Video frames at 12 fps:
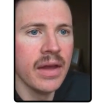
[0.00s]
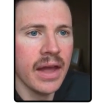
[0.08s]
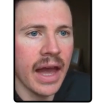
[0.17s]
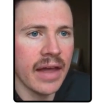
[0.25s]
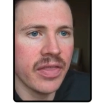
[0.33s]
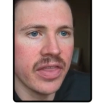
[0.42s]

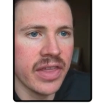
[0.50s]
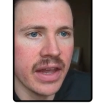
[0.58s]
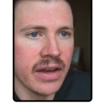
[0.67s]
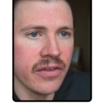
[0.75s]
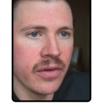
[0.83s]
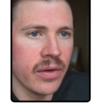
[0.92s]
And
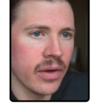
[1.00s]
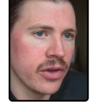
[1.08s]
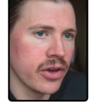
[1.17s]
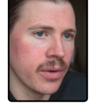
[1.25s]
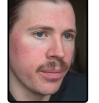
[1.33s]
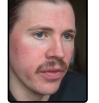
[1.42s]
then you're
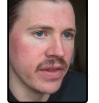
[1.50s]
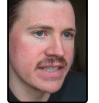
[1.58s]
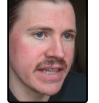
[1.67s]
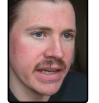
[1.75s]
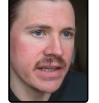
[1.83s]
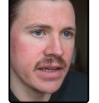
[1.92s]
going to put the
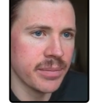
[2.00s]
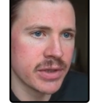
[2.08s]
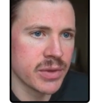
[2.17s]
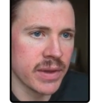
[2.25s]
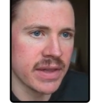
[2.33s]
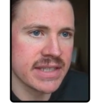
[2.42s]
sender
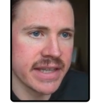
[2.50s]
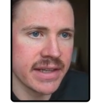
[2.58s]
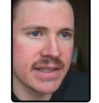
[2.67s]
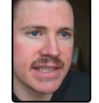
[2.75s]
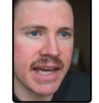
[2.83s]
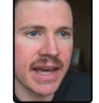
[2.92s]
between the
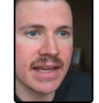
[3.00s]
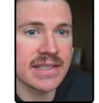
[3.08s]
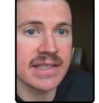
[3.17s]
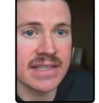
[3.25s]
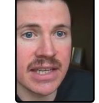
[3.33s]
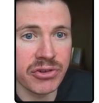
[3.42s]
sender tags,
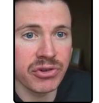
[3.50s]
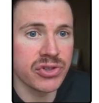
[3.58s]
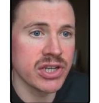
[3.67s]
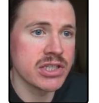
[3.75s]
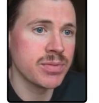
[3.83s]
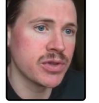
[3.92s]
the sender
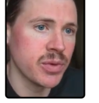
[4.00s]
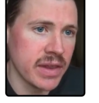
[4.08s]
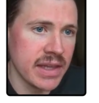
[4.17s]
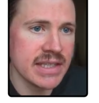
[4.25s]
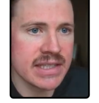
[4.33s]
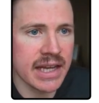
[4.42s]
address between
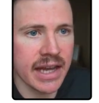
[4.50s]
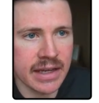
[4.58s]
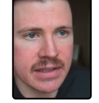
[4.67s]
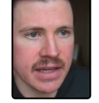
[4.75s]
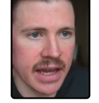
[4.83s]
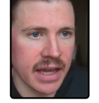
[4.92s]
these
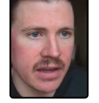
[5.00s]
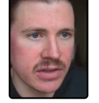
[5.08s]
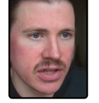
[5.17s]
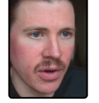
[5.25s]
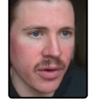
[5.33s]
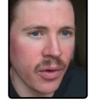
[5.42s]
tags, and
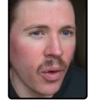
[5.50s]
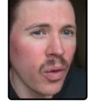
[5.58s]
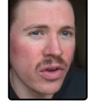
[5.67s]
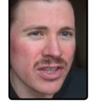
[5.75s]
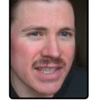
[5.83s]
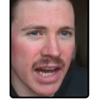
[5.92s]
so on, all
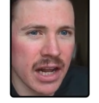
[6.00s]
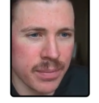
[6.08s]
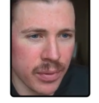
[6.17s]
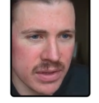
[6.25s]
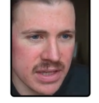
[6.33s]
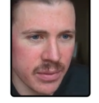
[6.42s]
those data
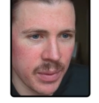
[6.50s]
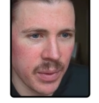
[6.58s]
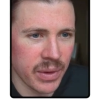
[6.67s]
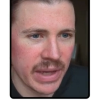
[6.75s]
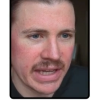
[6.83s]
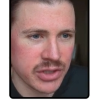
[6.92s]
points that we
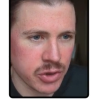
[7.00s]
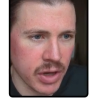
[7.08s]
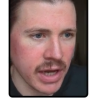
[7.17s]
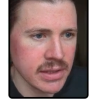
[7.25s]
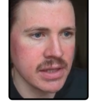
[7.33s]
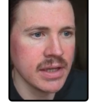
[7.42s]
want to
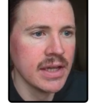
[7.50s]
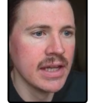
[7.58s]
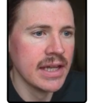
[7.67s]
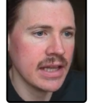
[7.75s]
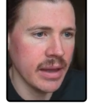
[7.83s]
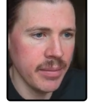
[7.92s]
extract.
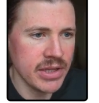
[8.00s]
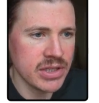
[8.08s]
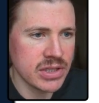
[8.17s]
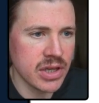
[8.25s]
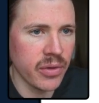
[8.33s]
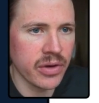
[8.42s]
Let me
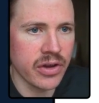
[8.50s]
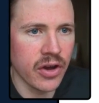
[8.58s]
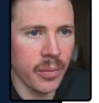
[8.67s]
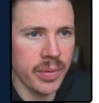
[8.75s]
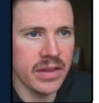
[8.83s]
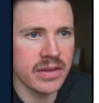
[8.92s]
just go and
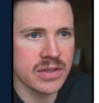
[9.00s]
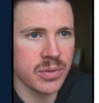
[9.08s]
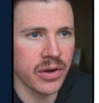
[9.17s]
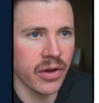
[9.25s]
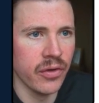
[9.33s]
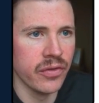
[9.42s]
copy this
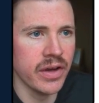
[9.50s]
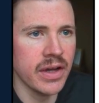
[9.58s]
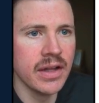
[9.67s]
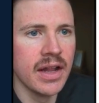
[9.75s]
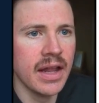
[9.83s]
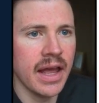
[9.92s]
one over,
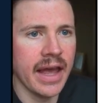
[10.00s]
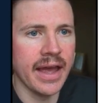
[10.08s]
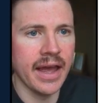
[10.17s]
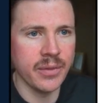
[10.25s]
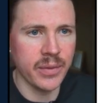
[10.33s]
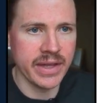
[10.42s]

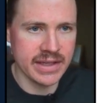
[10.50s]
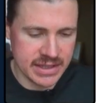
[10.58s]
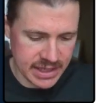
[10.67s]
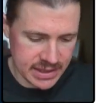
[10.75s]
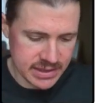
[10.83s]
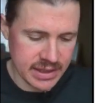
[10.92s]
and we can
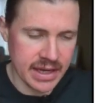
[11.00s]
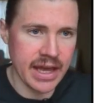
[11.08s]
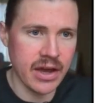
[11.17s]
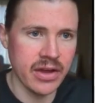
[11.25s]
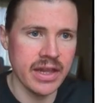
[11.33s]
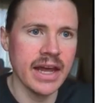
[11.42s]
test it
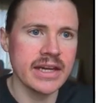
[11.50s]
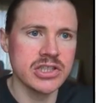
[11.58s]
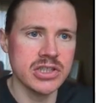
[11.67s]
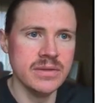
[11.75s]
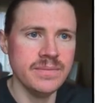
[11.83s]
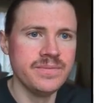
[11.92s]
now in
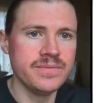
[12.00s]
action.